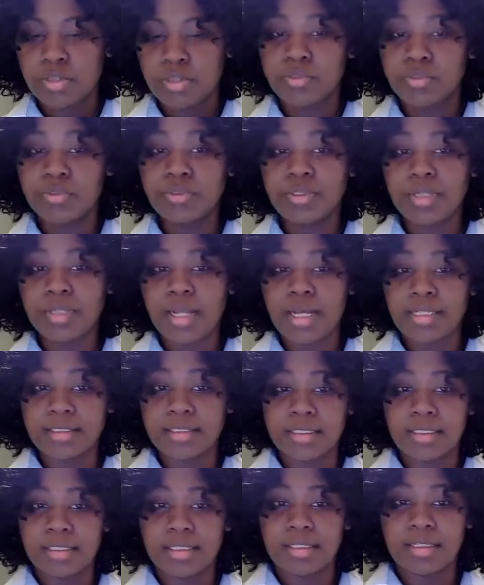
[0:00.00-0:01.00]

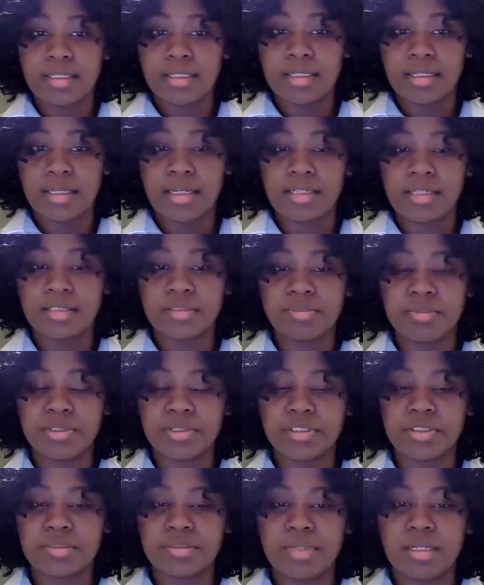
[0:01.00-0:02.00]
Utilizing
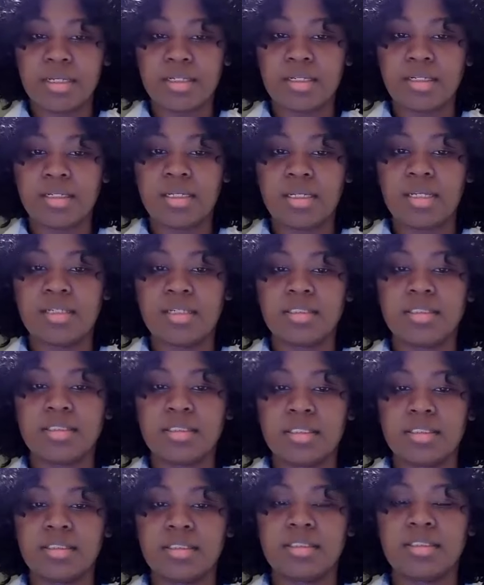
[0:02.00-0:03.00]
expungement can
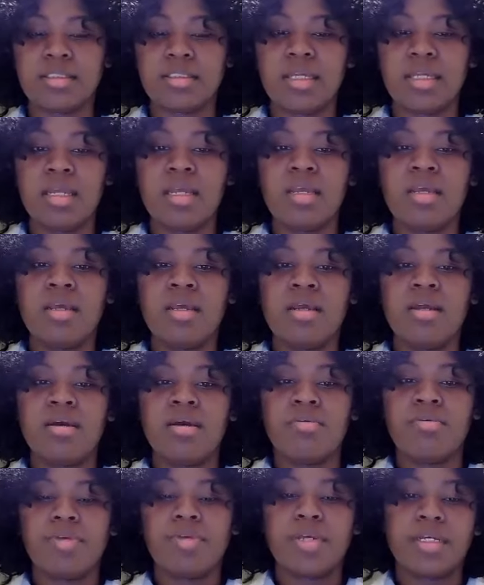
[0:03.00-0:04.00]
assist
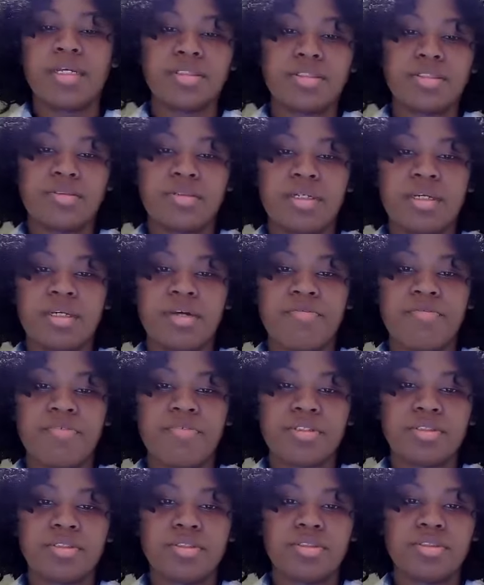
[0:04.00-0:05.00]
re-entering
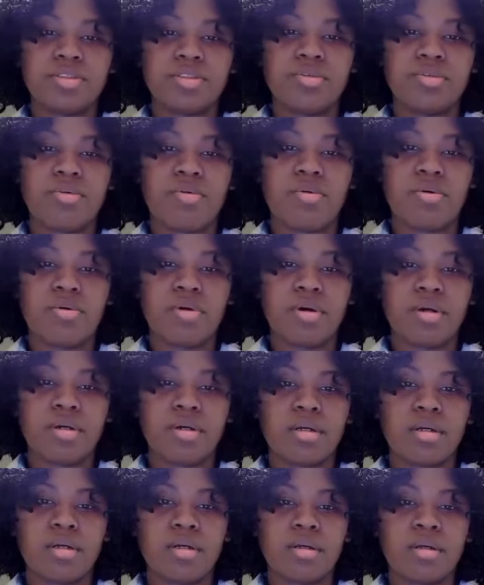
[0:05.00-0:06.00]
offenders or
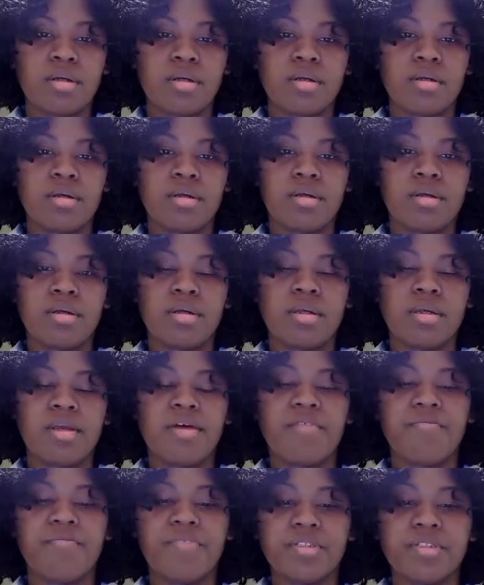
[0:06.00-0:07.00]

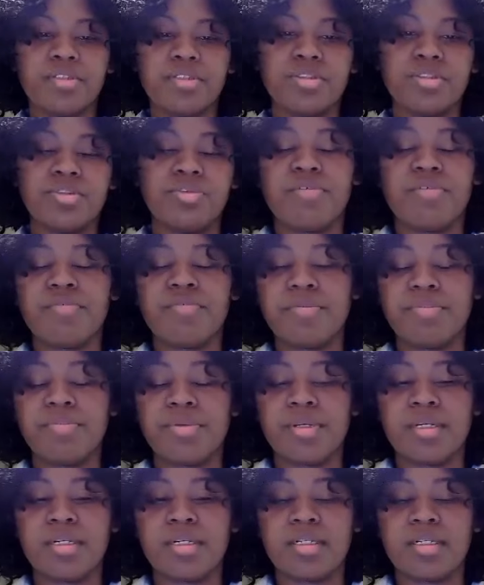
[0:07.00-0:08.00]
offenders who have
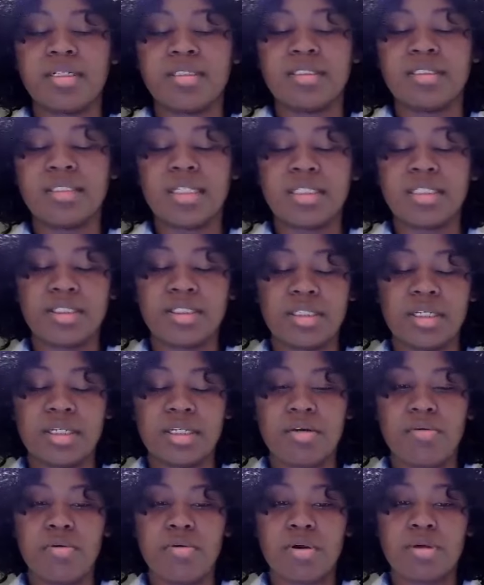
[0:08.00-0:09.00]
completed a
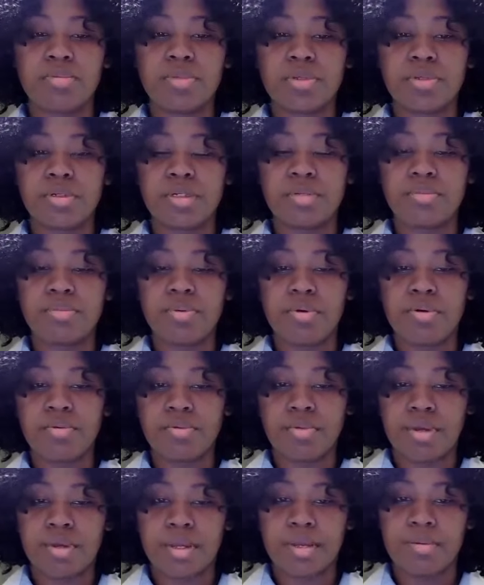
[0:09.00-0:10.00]
sanctioning or community
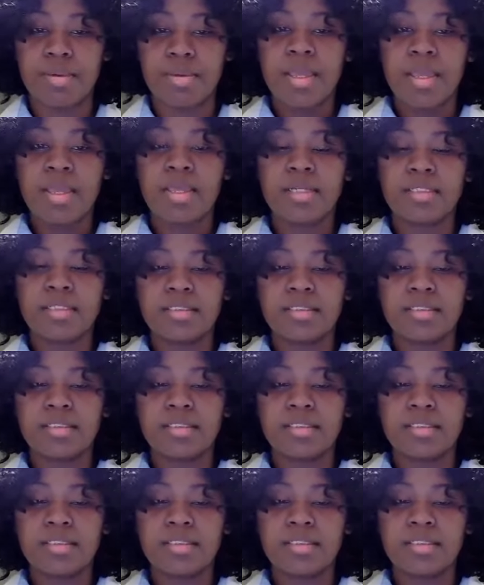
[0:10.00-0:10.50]
program to